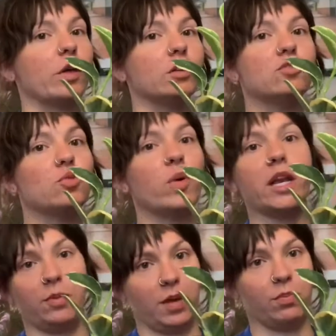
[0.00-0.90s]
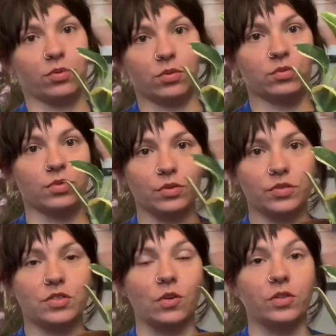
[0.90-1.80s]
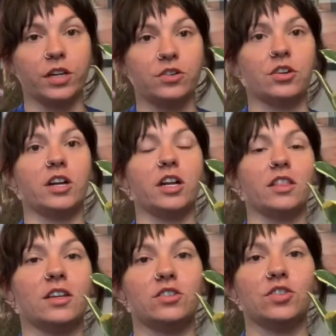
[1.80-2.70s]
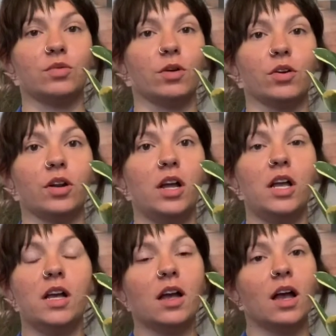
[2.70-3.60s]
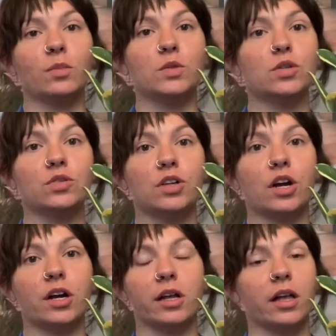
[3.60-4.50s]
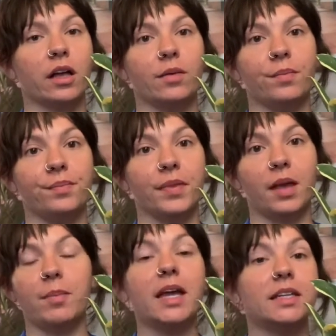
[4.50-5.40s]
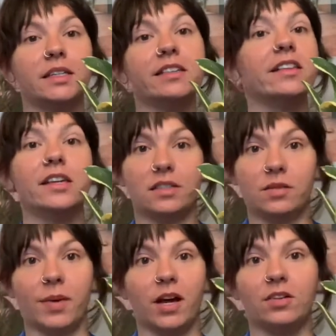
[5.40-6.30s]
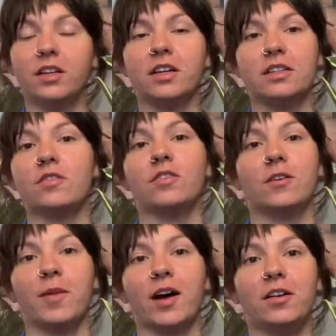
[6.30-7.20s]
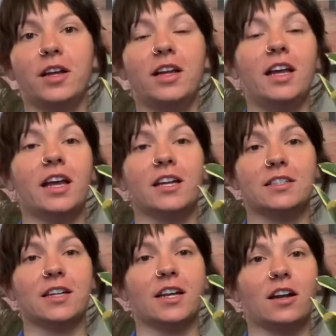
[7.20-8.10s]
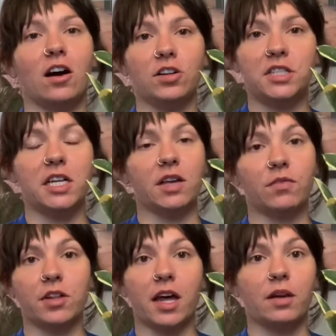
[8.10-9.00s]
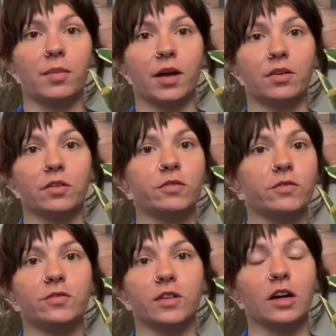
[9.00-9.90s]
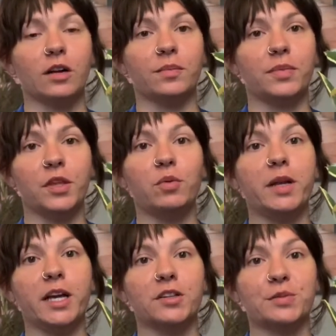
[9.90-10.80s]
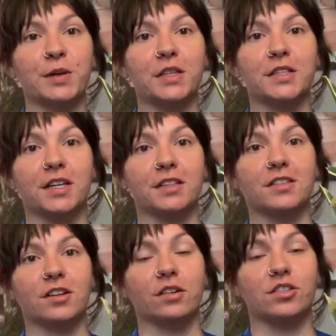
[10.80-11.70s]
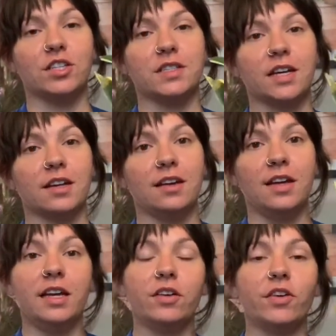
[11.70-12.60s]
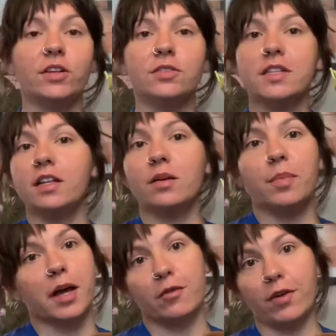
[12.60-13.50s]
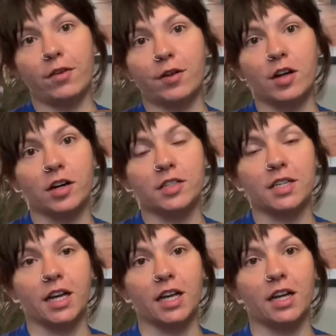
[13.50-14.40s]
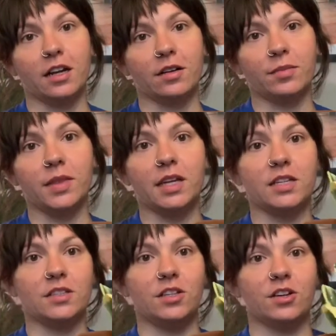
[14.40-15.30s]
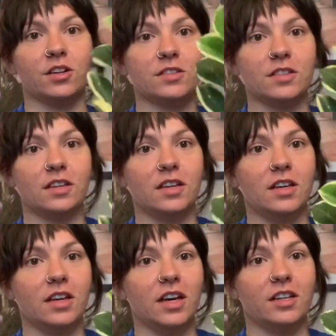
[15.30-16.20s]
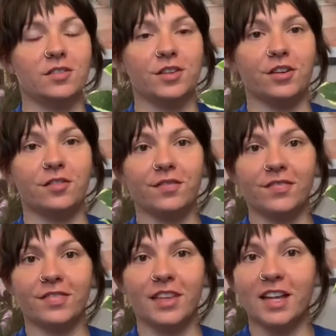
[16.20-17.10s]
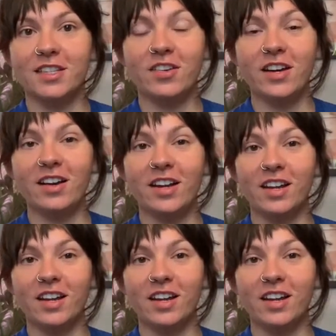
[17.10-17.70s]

20 people wrote sold under it, and she wrote, "I'm so sorry, I meant this amount, like a different amount." And I said, "I'll take it for that amount if nobody else wants it." And so she said, "If I don't sell it by 5 o'clock tonight, then it's yours." And so that's how I got it.